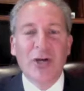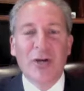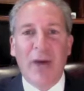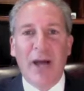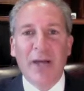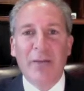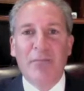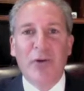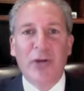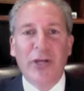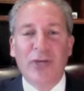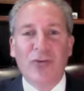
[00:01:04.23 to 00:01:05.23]
by
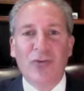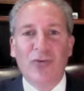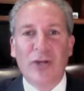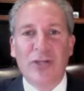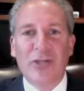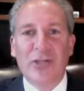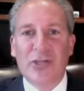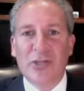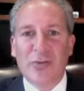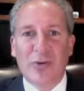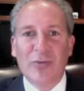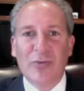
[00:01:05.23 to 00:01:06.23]
putting interest rates at
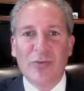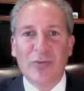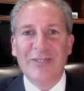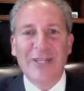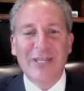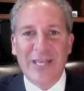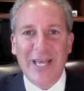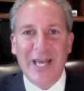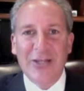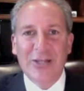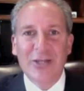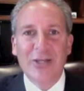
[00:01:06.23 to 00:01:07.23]
zero. They
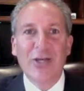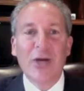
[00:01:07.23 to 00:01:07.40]
can't.